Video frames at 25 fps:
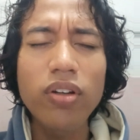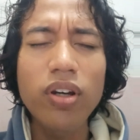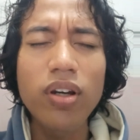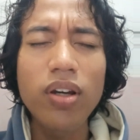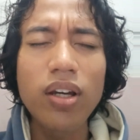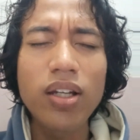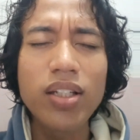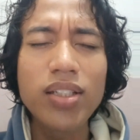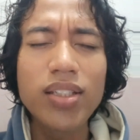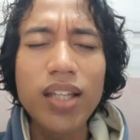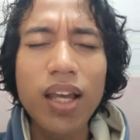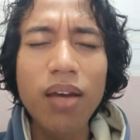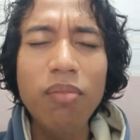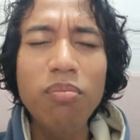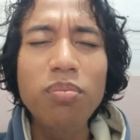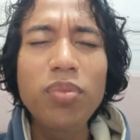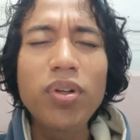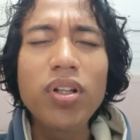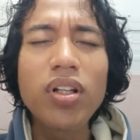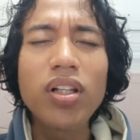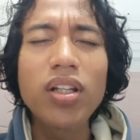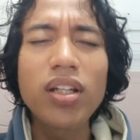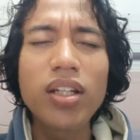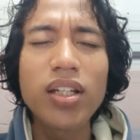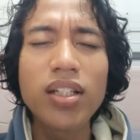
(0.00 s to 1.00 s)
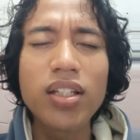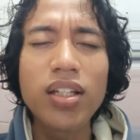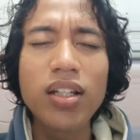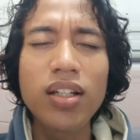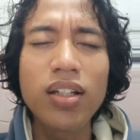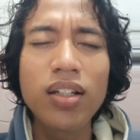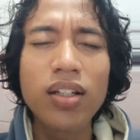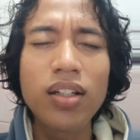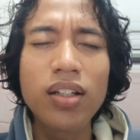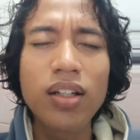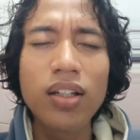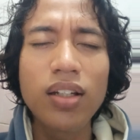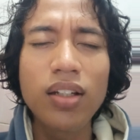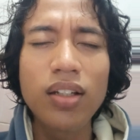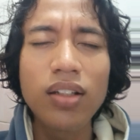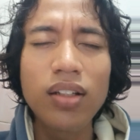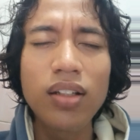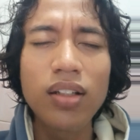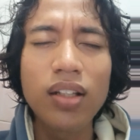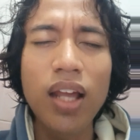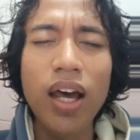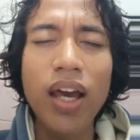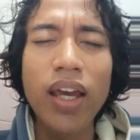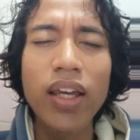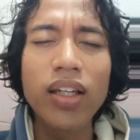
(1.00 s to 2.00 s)
example
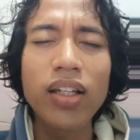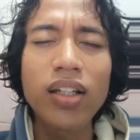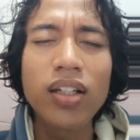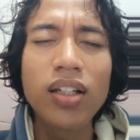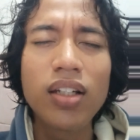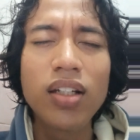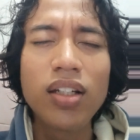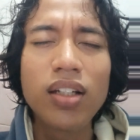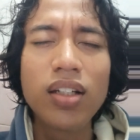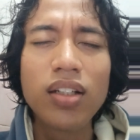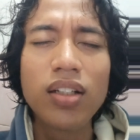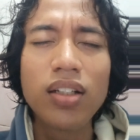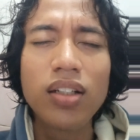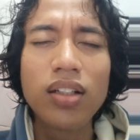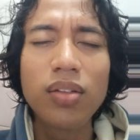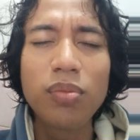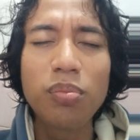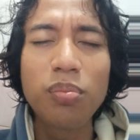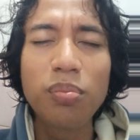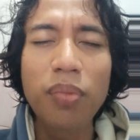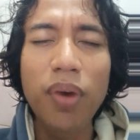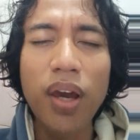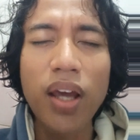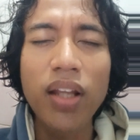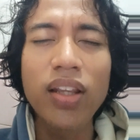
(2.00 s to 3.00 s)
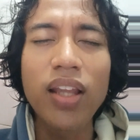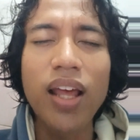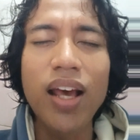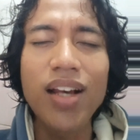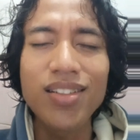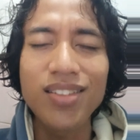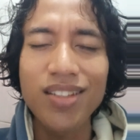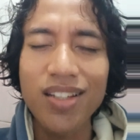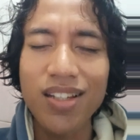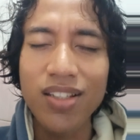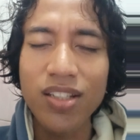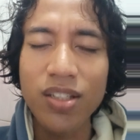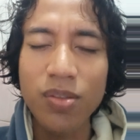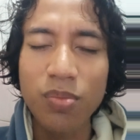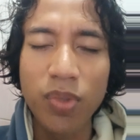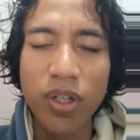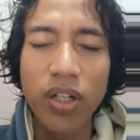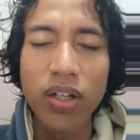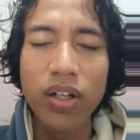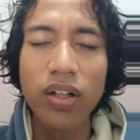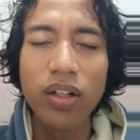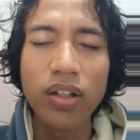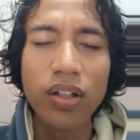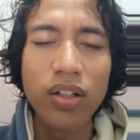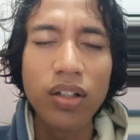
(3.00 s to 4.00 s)
like math assessment.
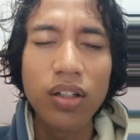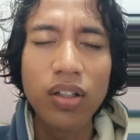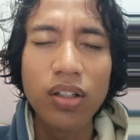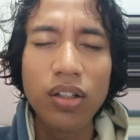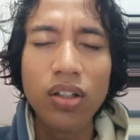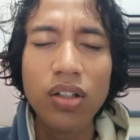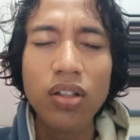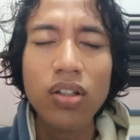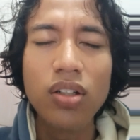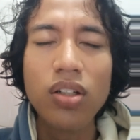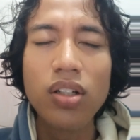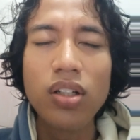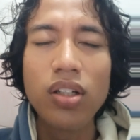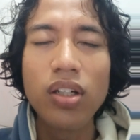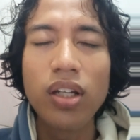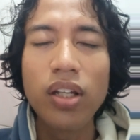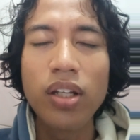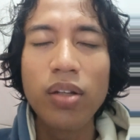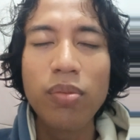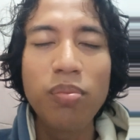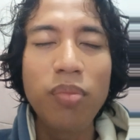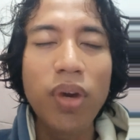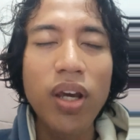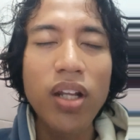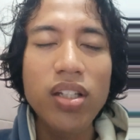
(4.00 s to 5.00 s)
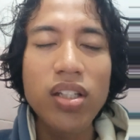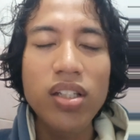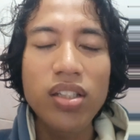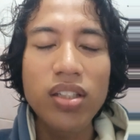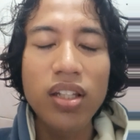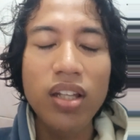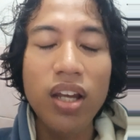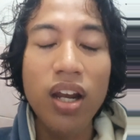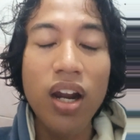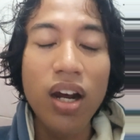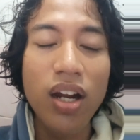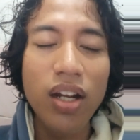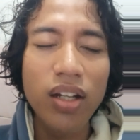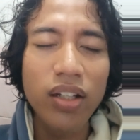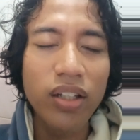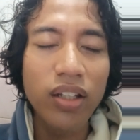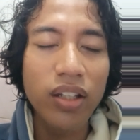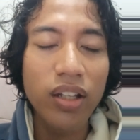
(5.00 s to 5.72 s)
In math, there